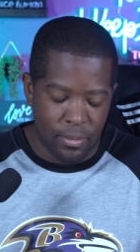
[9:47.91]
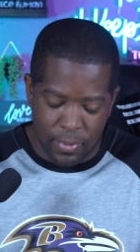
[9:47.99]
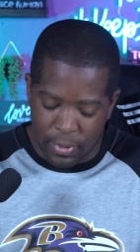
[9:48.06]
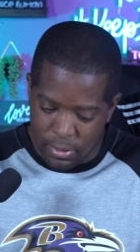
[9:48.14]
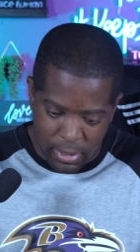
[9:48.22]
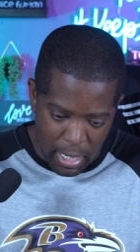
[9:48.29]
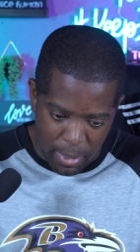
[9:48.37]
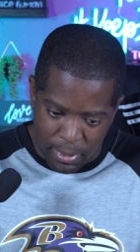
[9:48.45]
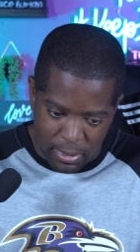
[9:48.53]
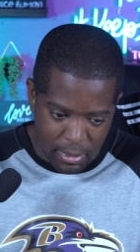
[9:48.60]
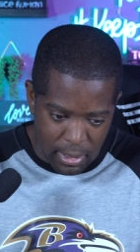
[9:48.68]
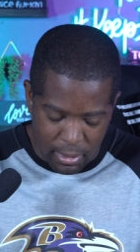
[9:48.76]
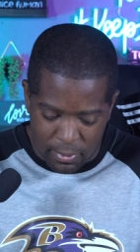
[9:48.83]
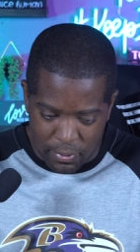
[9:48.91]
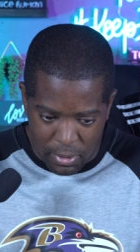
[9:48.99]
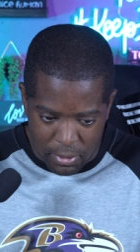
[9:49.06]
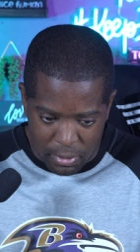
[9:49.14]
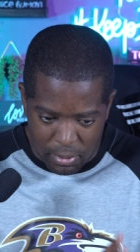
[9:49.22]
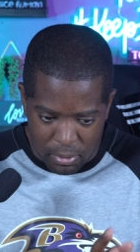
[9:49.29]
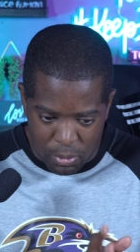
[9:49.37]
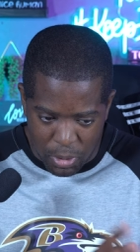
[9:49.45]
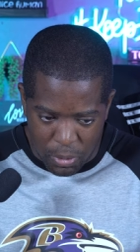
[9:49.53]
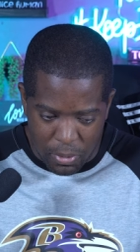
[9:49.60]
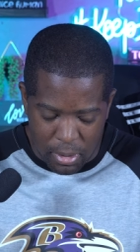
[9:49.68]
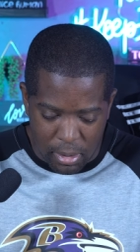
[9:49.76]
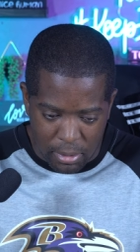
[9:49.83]
first game of the season, first
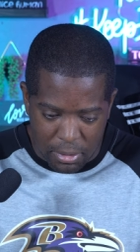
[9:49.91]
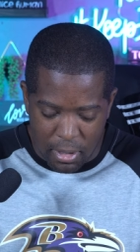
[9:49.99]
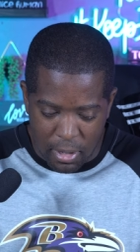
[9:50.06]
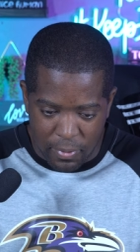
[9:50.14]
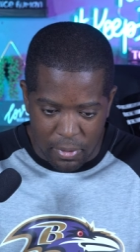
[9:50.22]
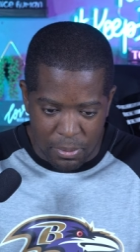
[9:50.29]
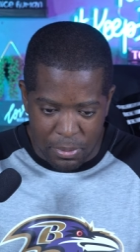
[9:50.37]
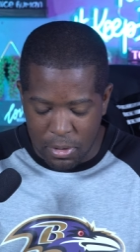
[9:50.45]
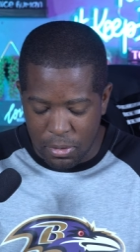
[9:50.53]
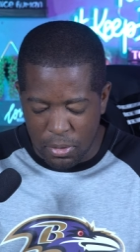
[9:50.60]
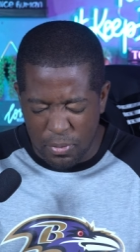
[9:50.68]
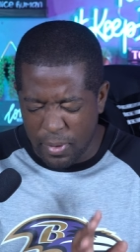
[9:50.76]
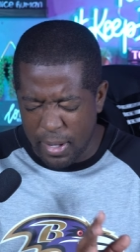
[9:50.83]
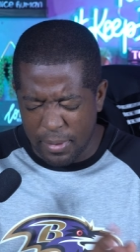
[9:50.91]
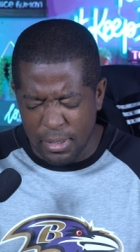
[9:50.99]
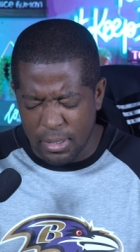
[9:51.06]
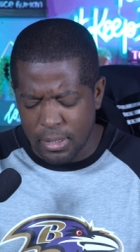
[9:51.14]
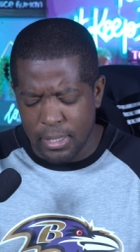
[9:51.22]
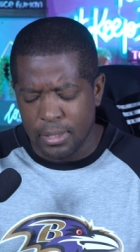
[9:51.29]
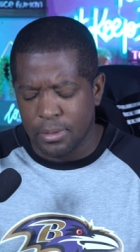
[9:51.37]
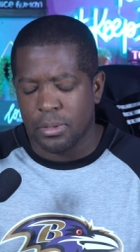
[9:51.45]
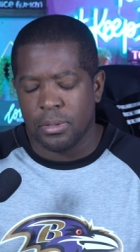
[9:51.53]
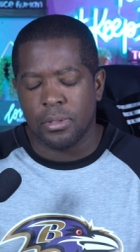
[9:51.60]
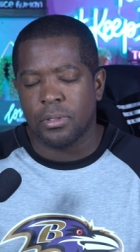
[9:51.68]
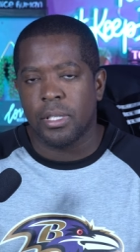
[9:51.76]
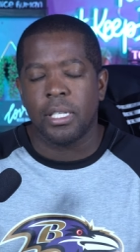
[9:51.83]
week one start for Lamar, threw five touchdowns, which
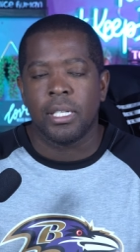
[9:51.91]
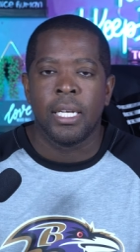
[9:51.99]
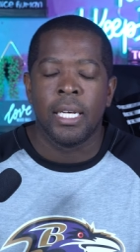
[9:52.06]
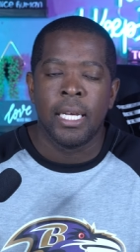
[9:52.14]
was great.